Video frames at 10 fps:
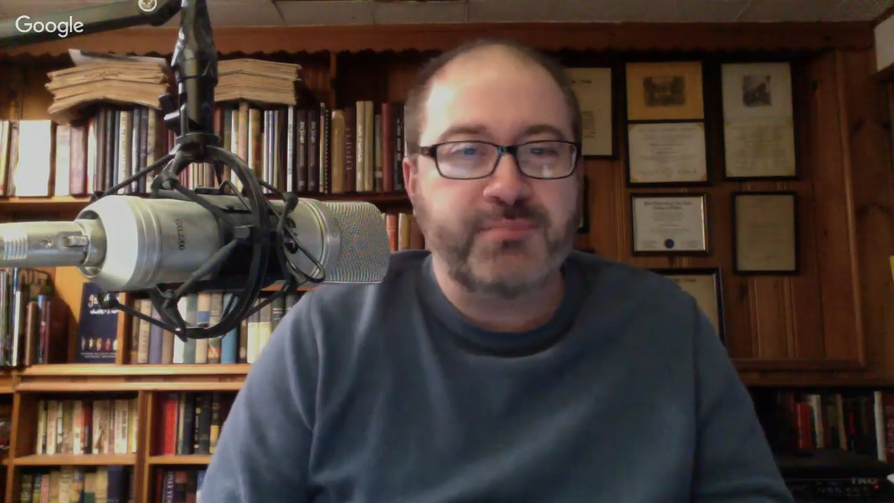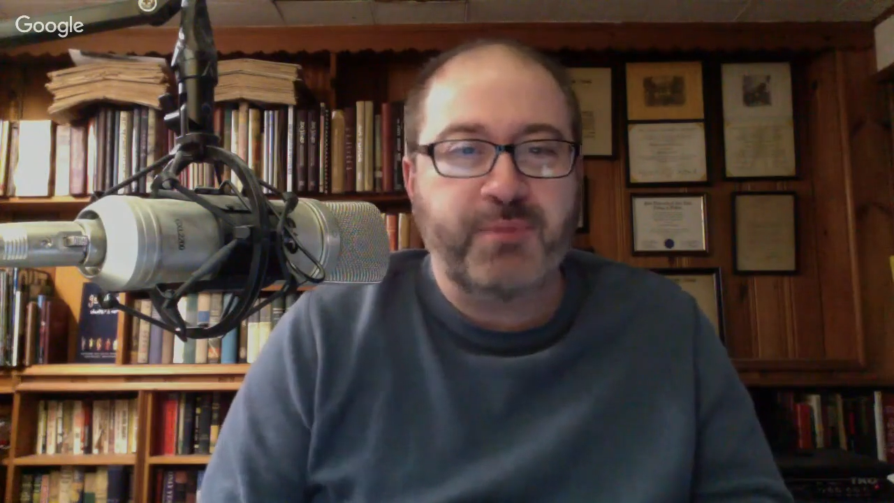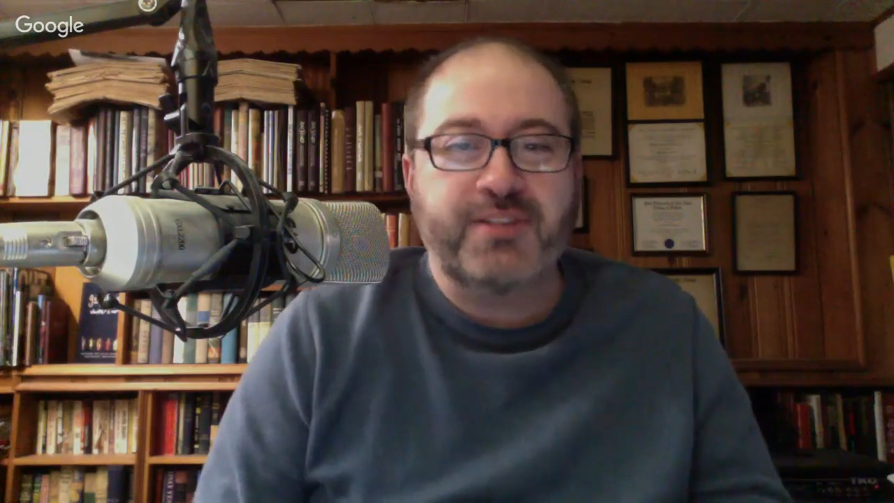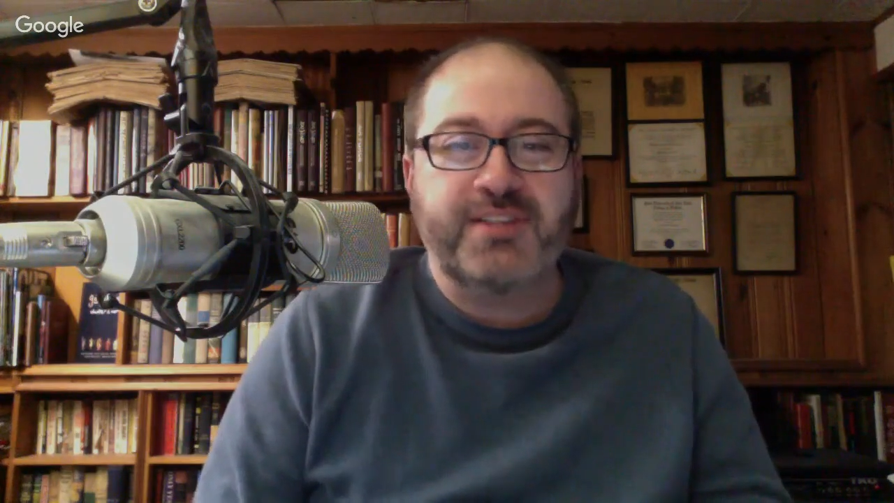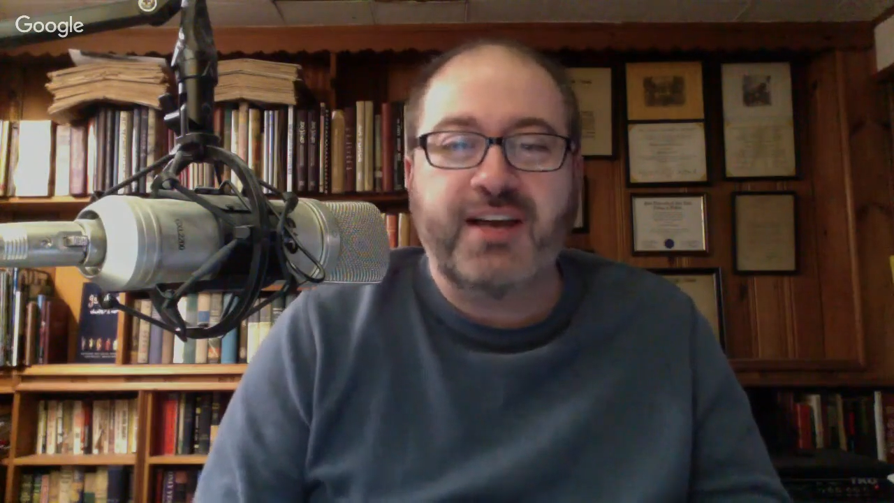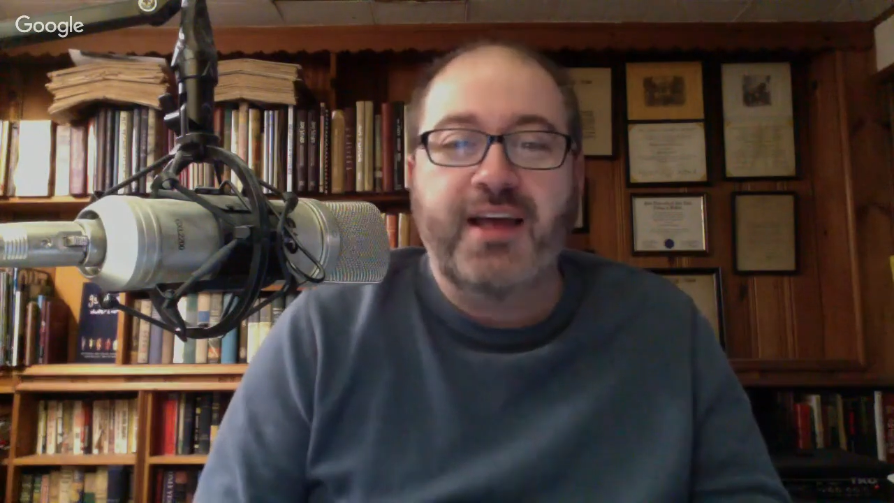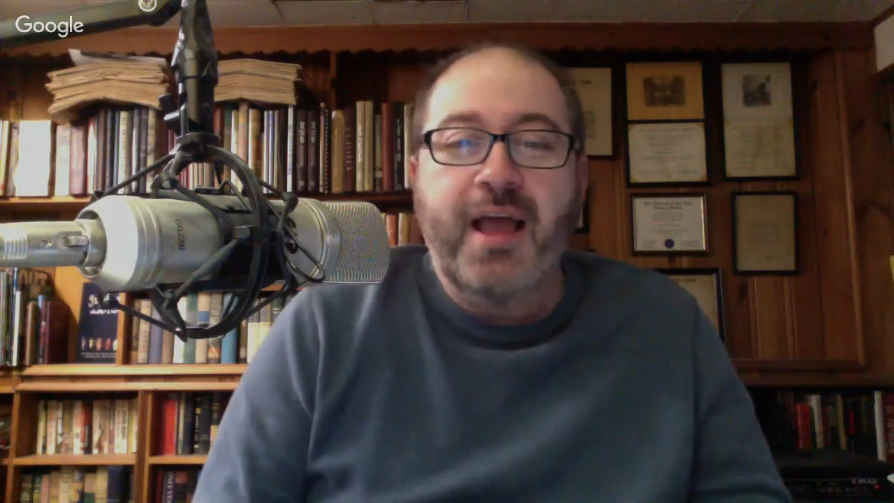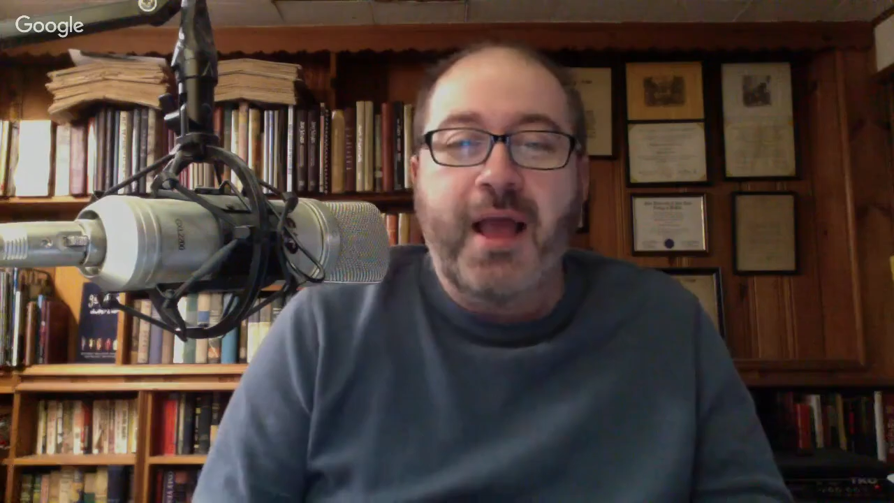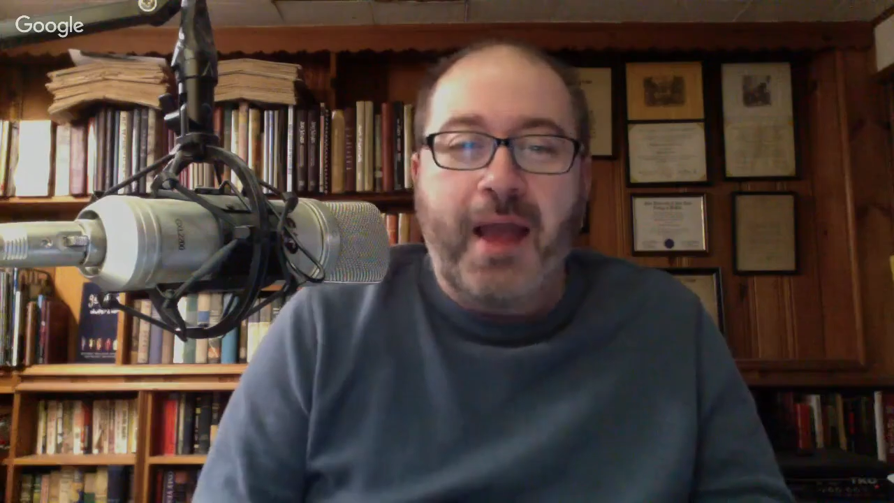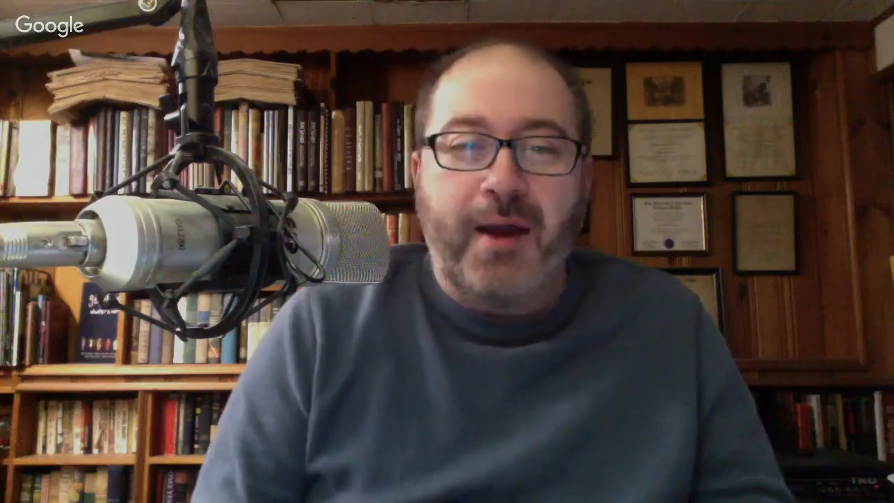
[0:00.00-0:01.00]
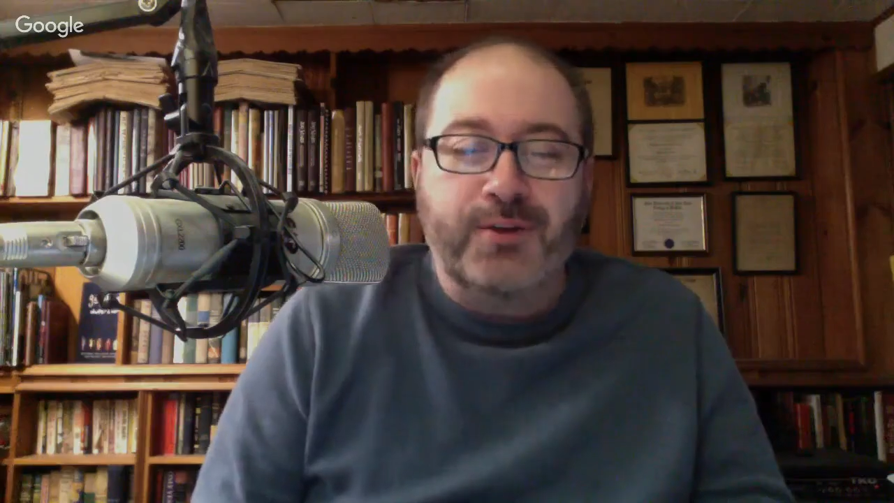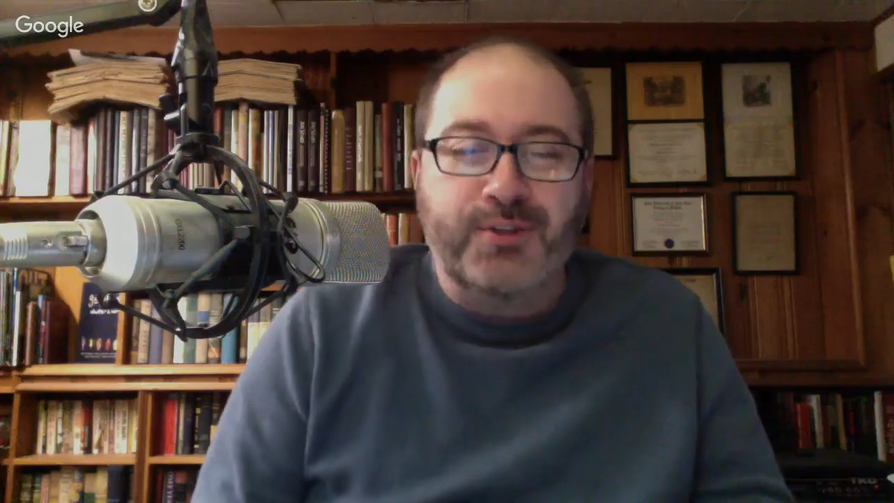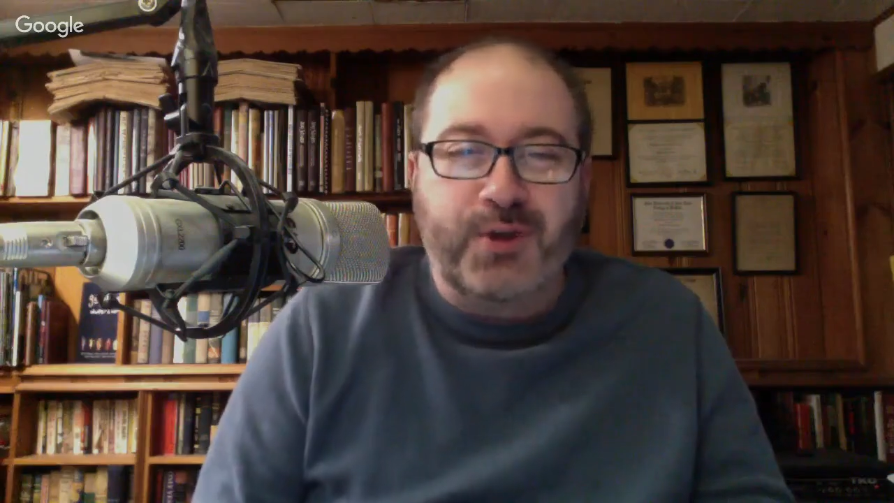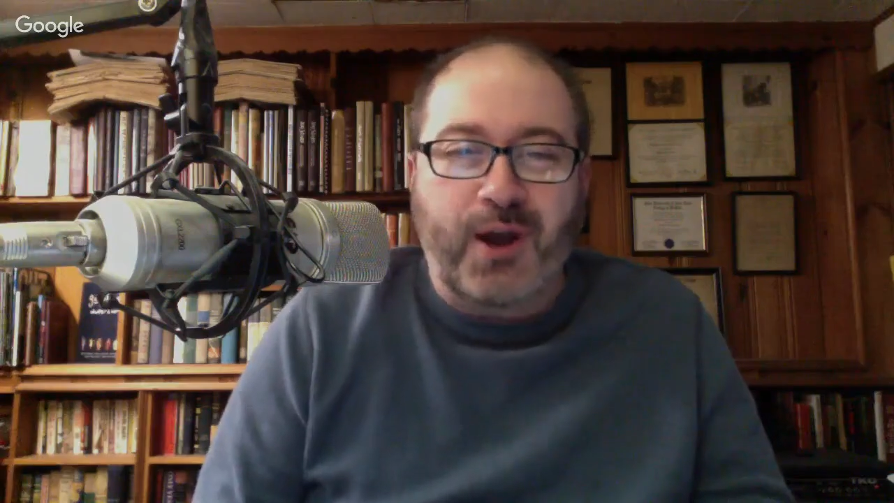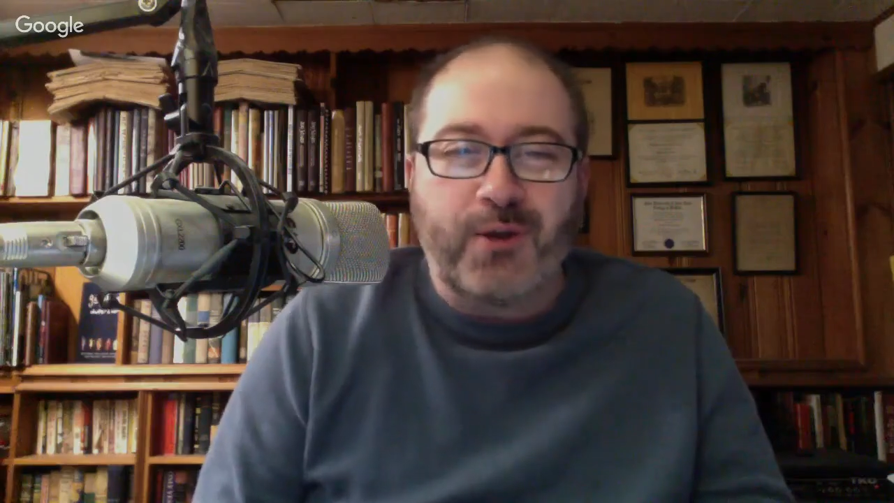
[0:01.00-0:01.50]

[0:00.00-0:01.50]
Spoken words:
But and also Carlos.